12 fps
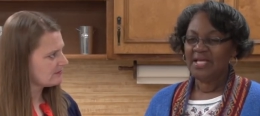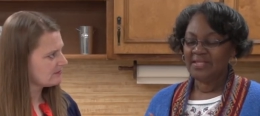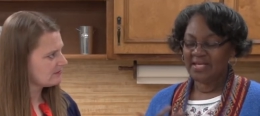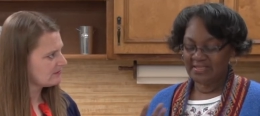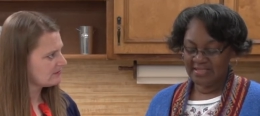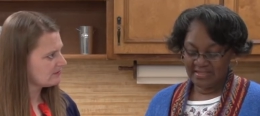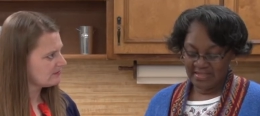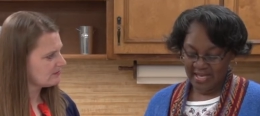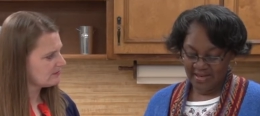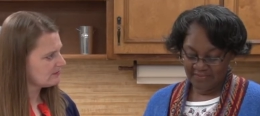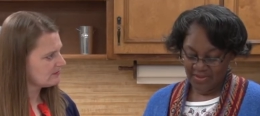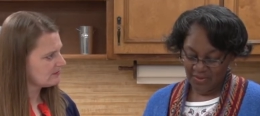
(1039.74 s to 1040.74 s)
Speaker 1: that doesn't
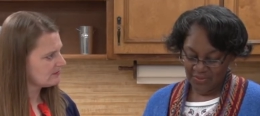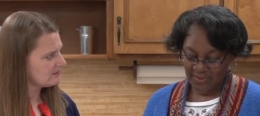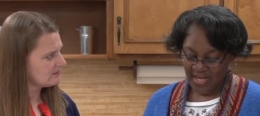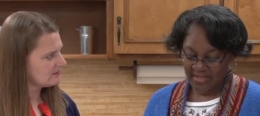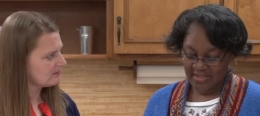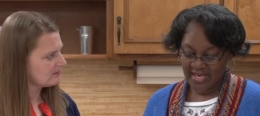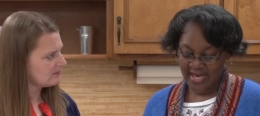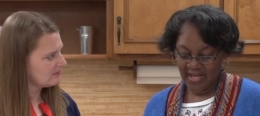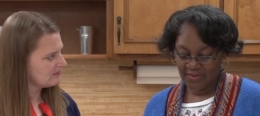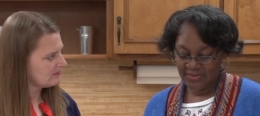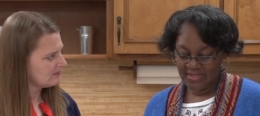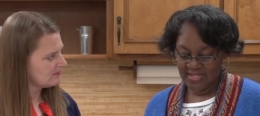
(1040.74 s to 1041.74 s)
have a whole lot of
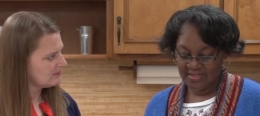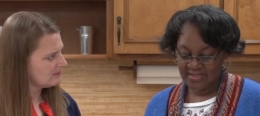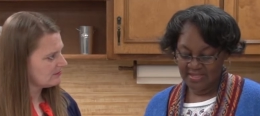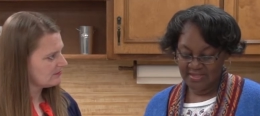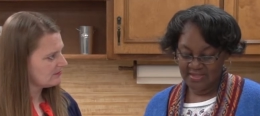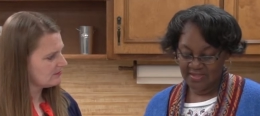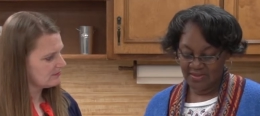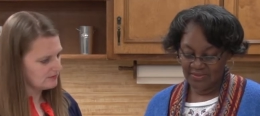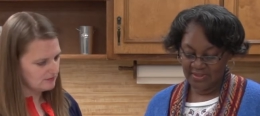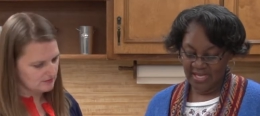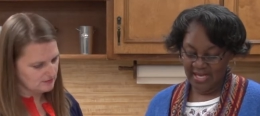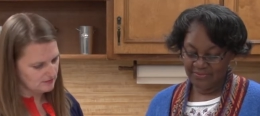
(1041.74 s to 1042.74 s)
calories, because this is
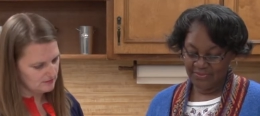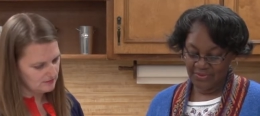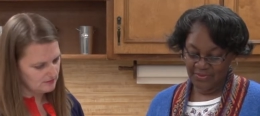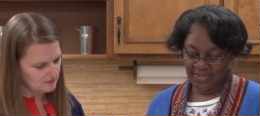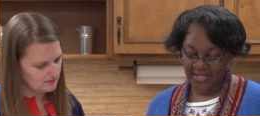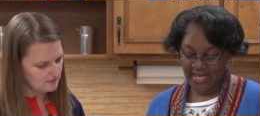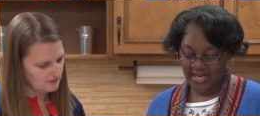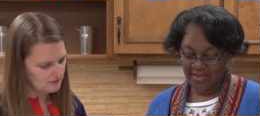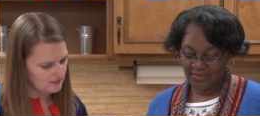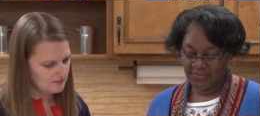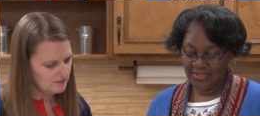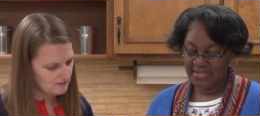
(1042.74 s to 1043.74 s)
only like 30
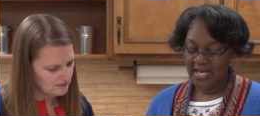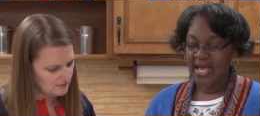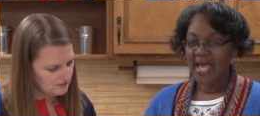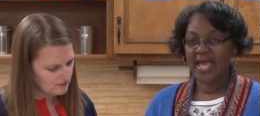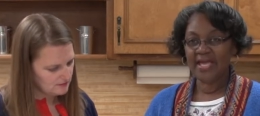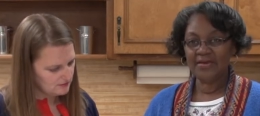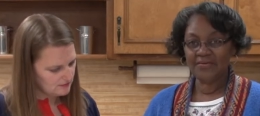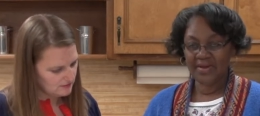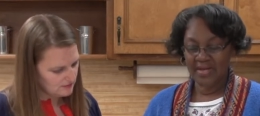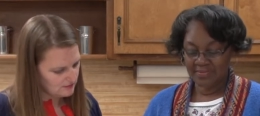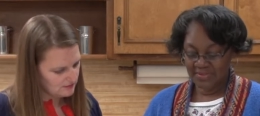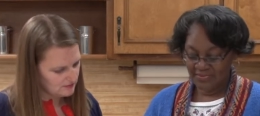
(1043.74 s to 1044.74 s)
calories, 8
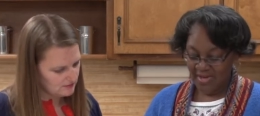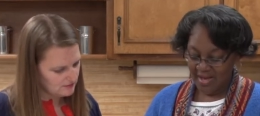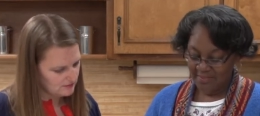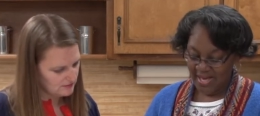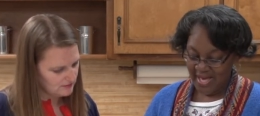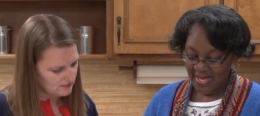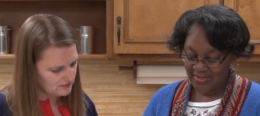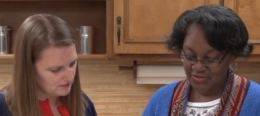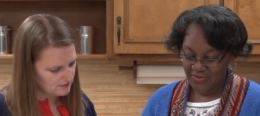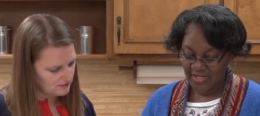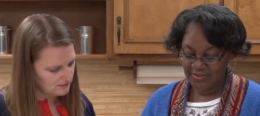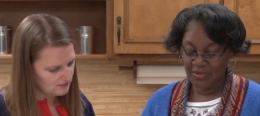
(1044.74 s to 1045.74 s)
grams of
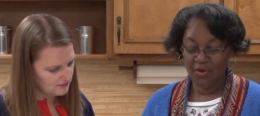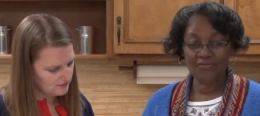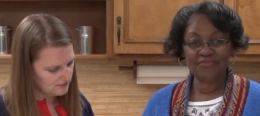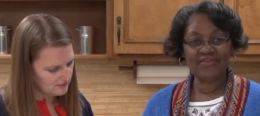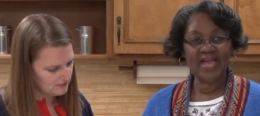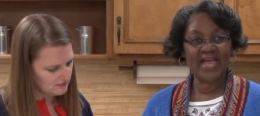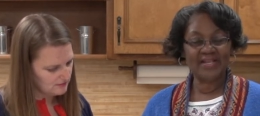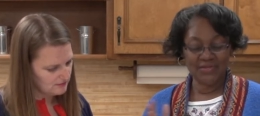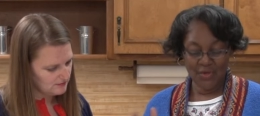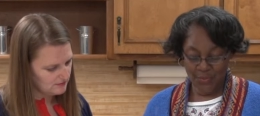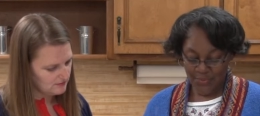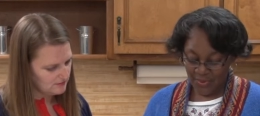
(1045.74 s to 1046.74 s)
carbohydrate, no
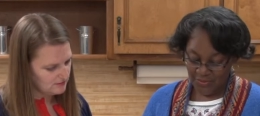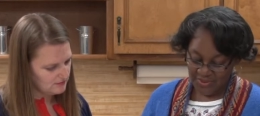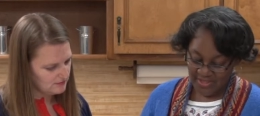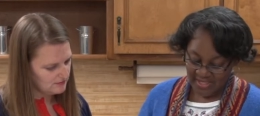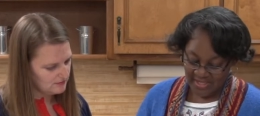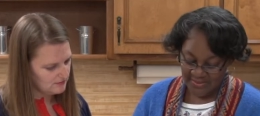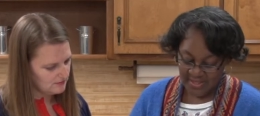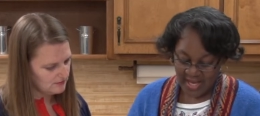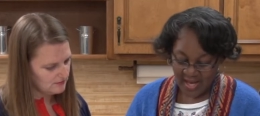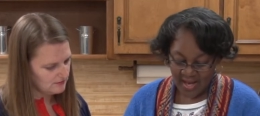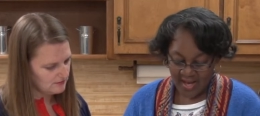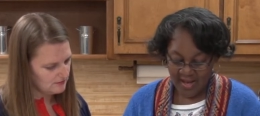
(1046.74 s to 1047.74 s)
fat, no protein,
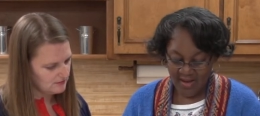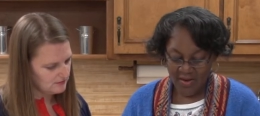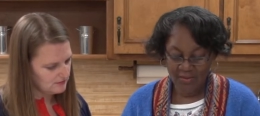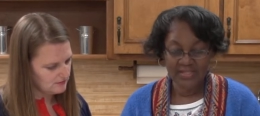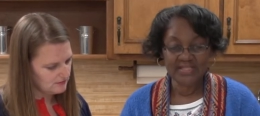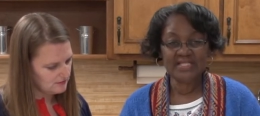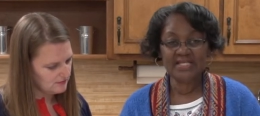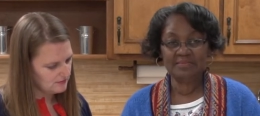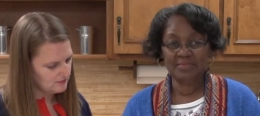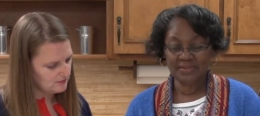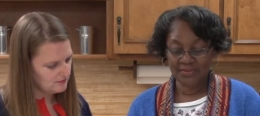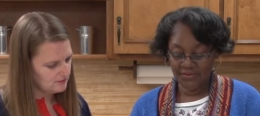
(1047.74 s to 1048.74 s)
uh, only
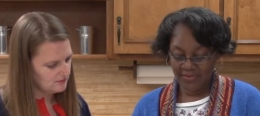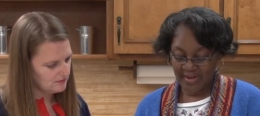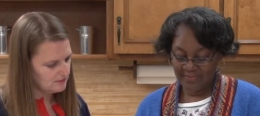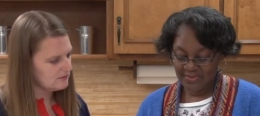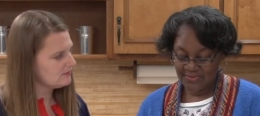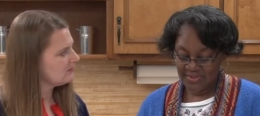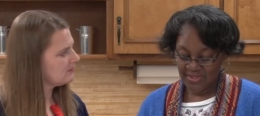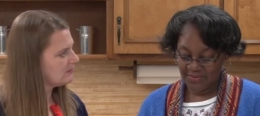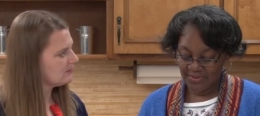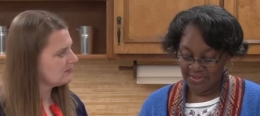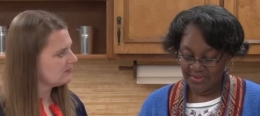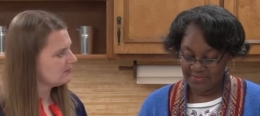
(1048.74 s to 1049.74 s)
10 milligrams of
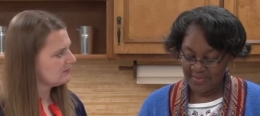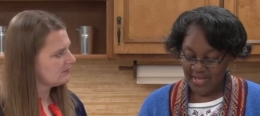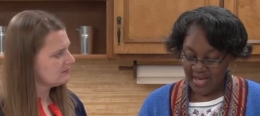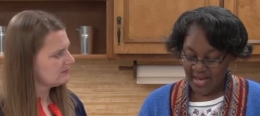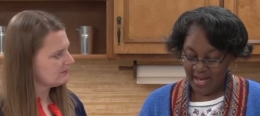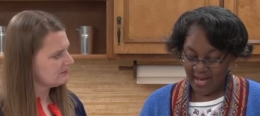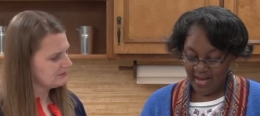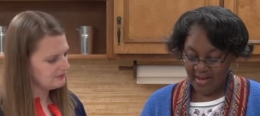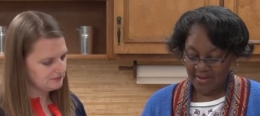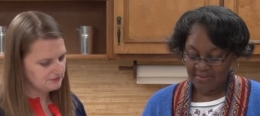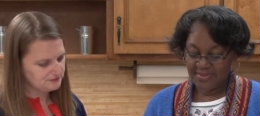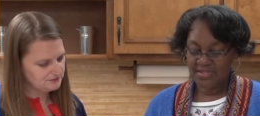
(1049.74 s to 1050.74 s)
sodium.
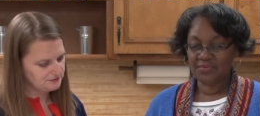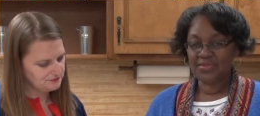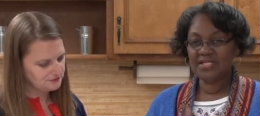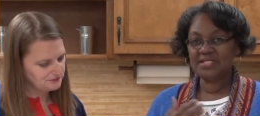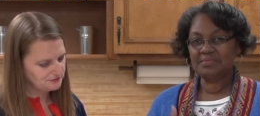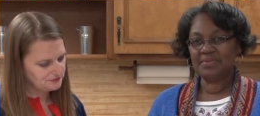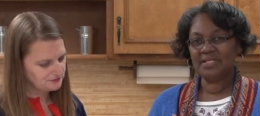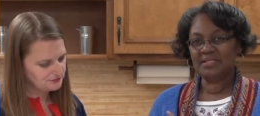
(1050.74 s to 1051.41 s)
Uh, so this would be